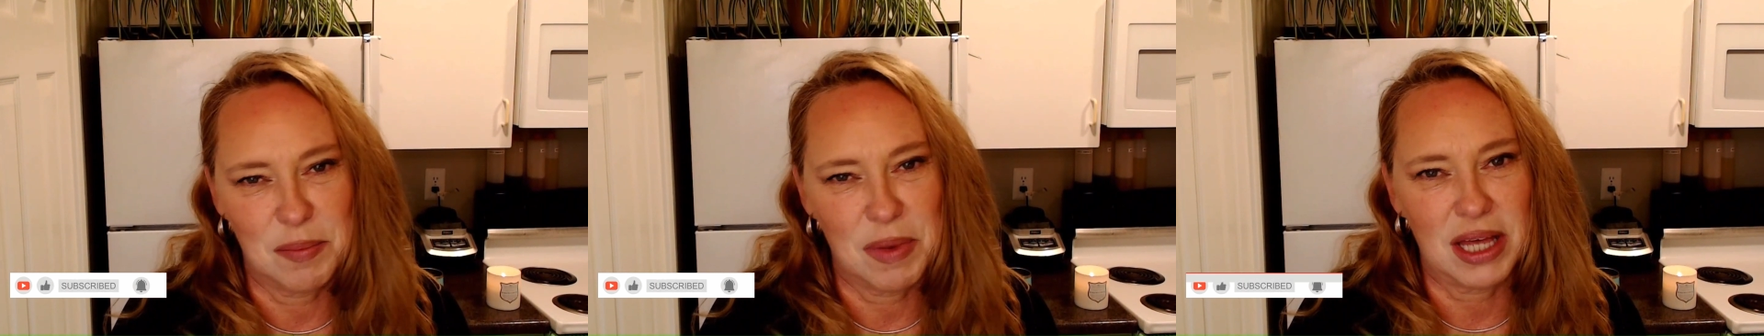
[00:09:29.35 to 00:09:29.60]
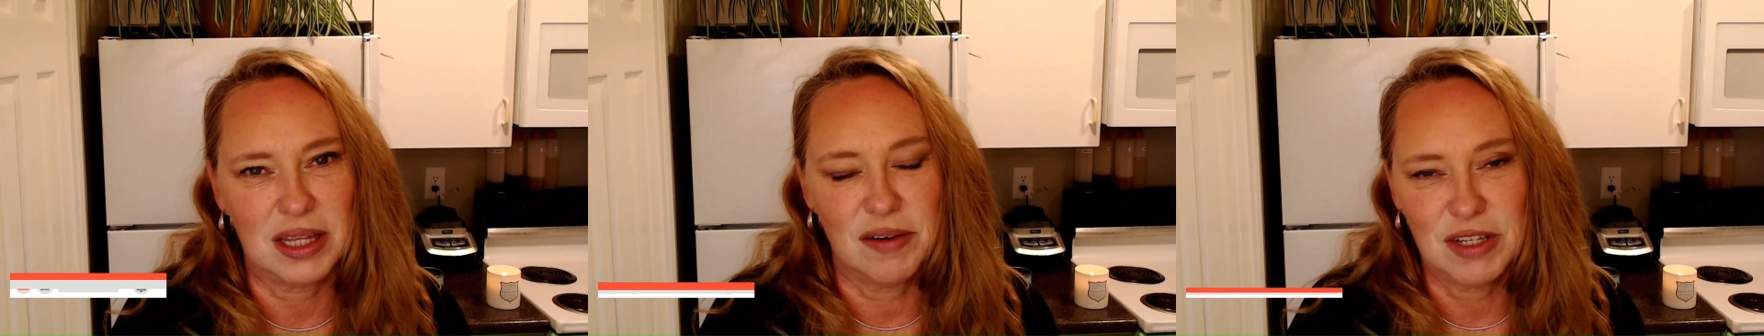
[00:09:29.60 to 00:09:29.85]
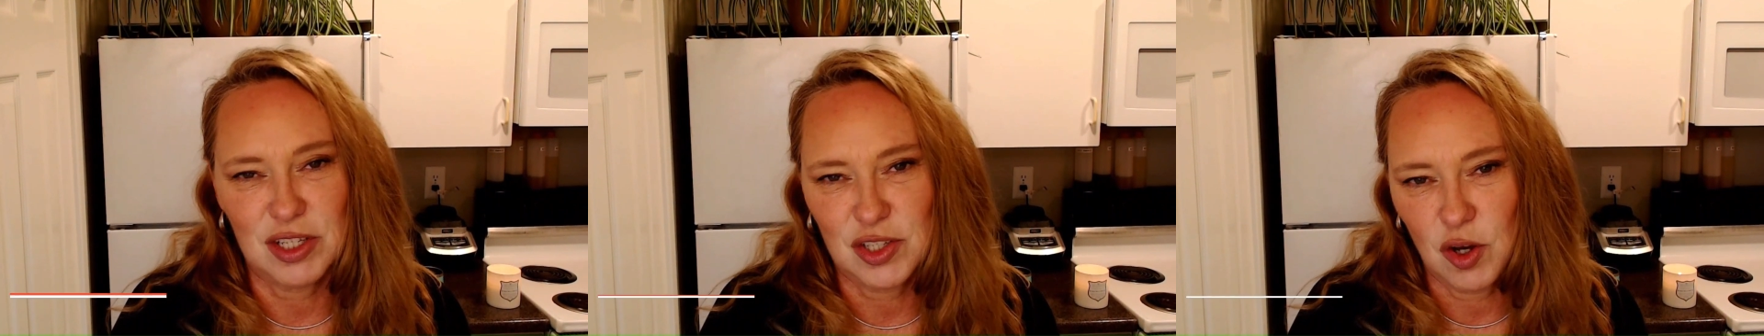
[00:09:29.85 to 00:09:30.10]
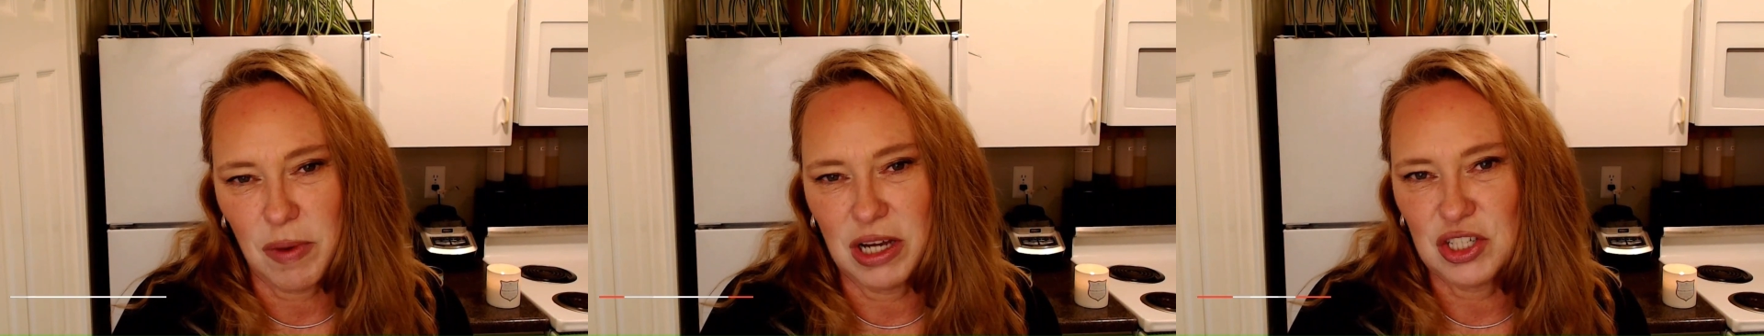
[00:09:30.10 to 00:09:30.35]
I love it so
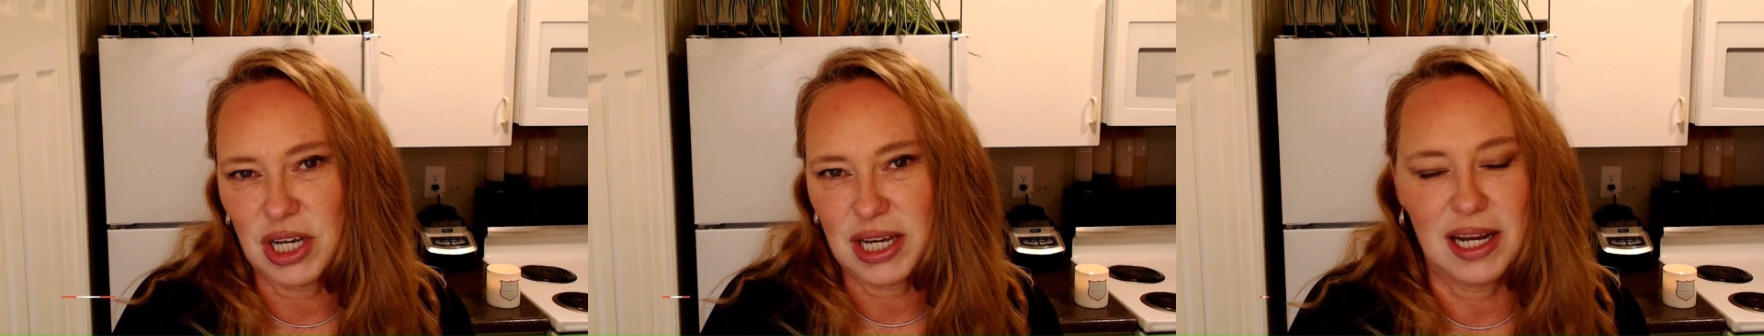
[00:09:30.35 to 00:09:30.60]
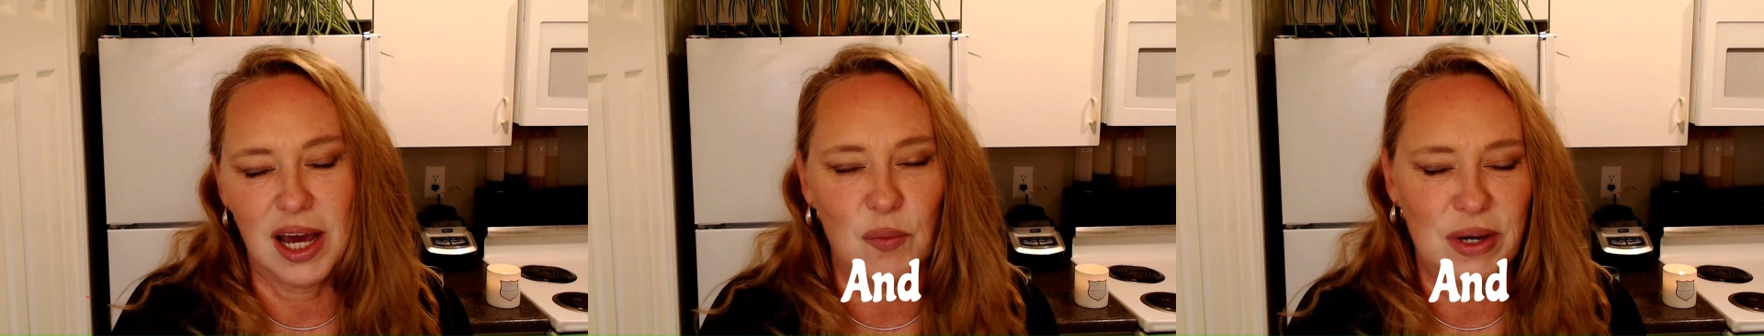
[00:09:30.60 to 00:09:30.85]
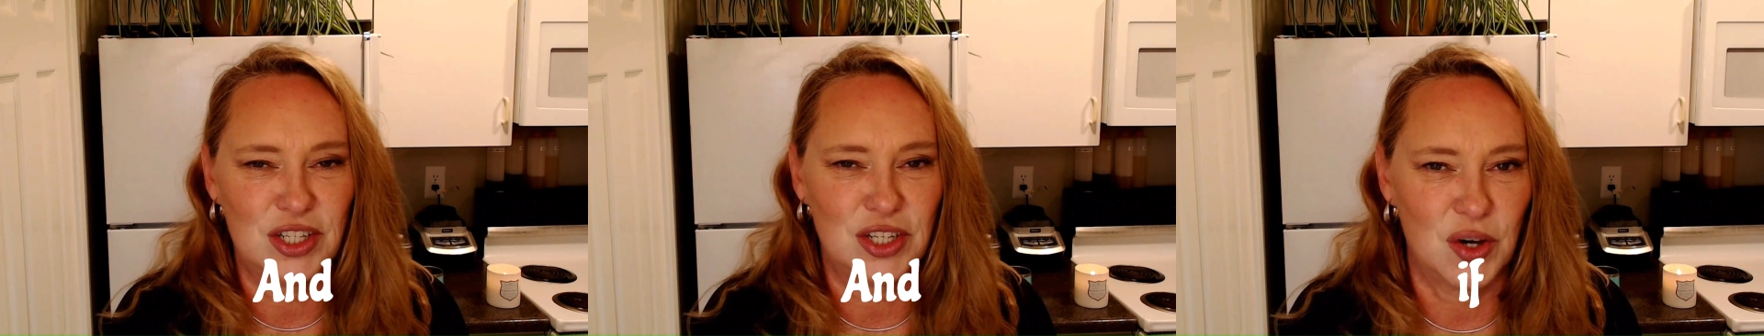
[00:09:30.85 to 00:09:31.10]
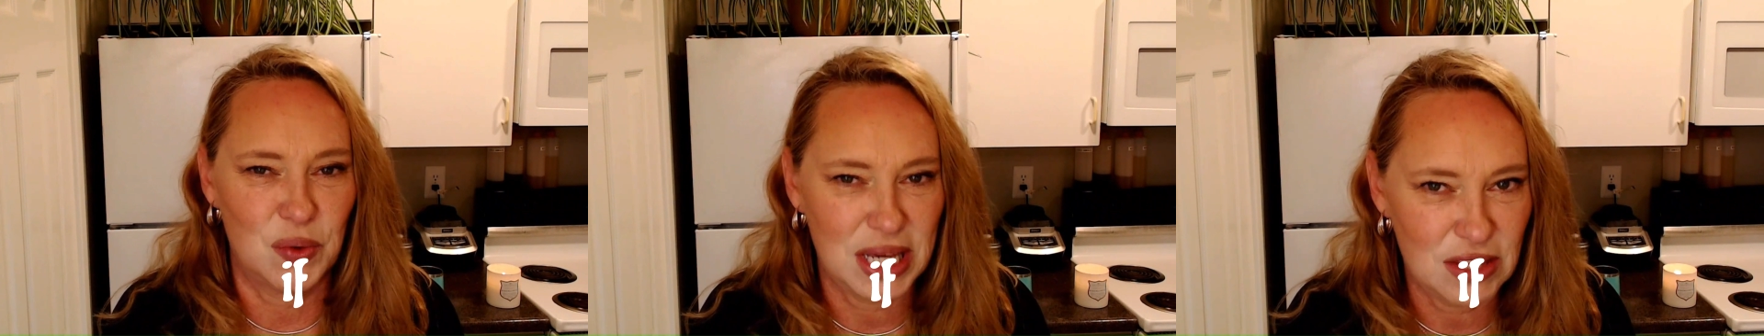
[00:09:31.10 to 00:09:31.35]
much. I cannot wait to
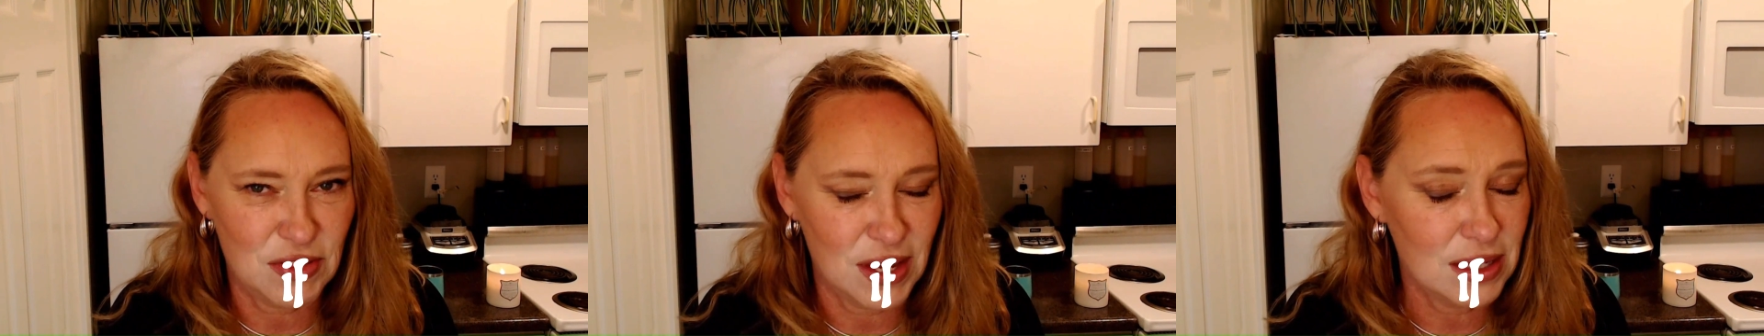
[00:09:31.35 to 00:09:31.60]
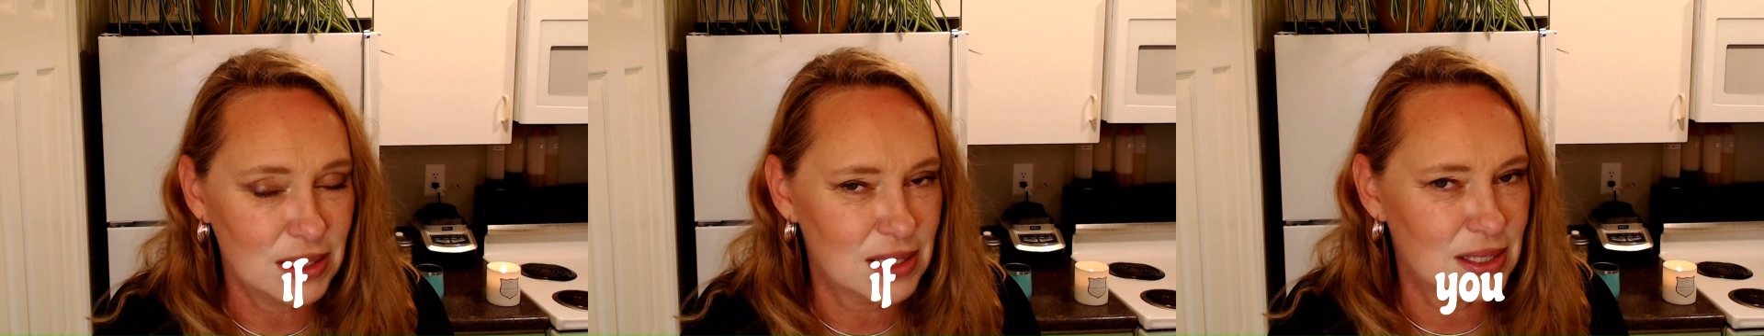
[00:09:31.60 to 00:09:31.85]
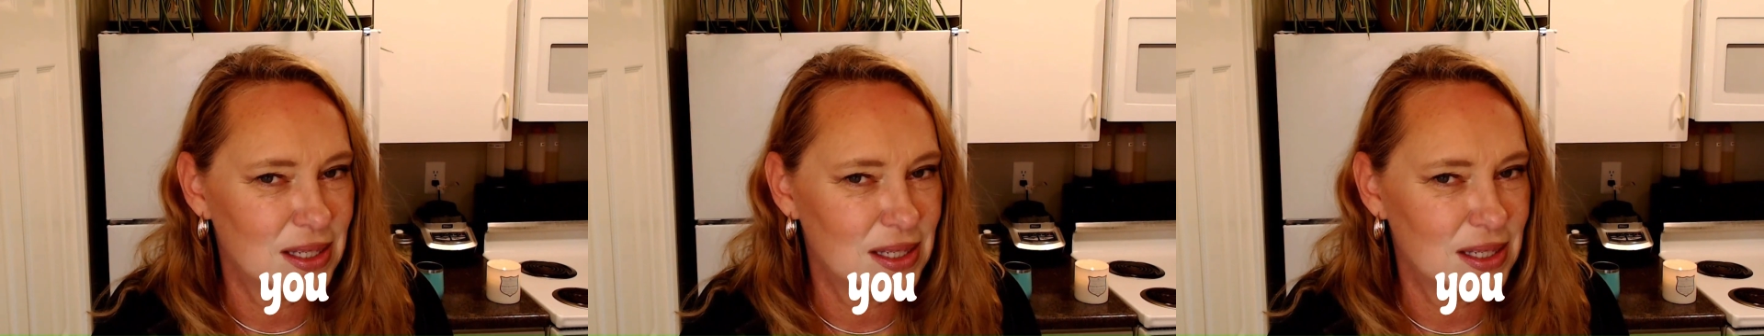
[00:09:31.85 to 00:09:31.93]
go eat this.